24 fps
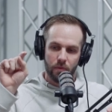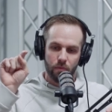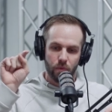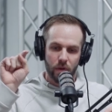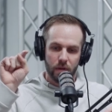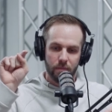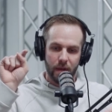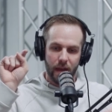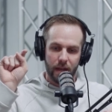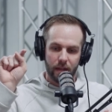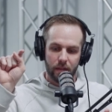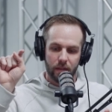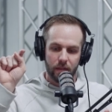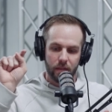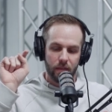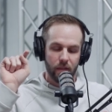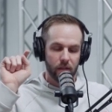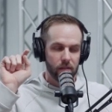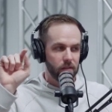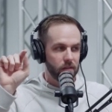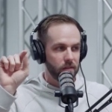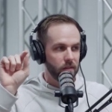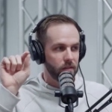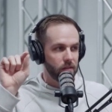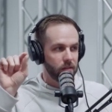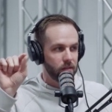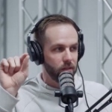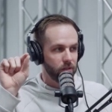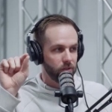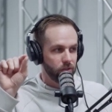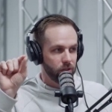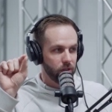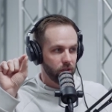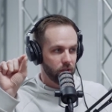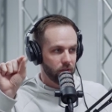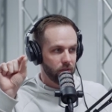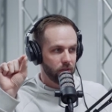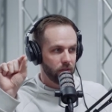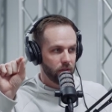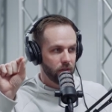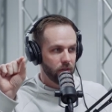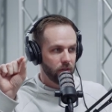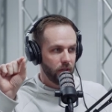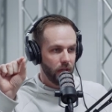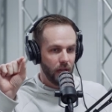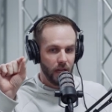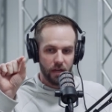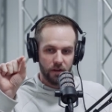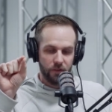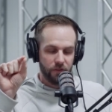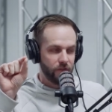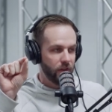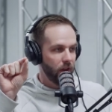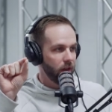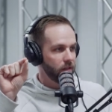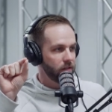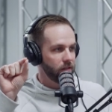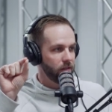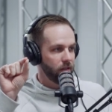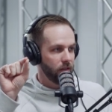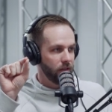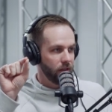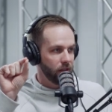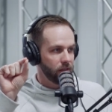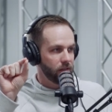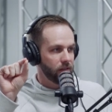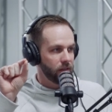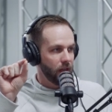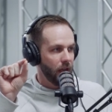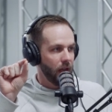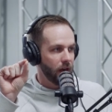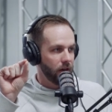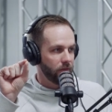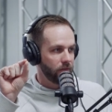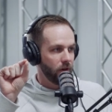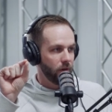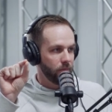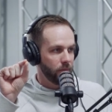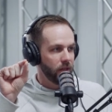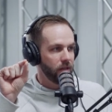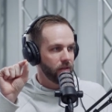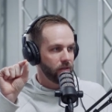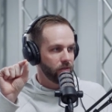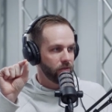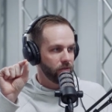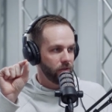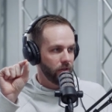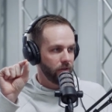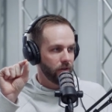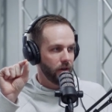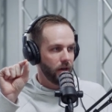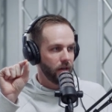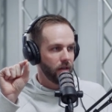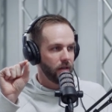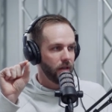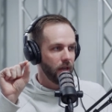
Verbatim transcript: we make this decision, it affects this side of our ministry, right?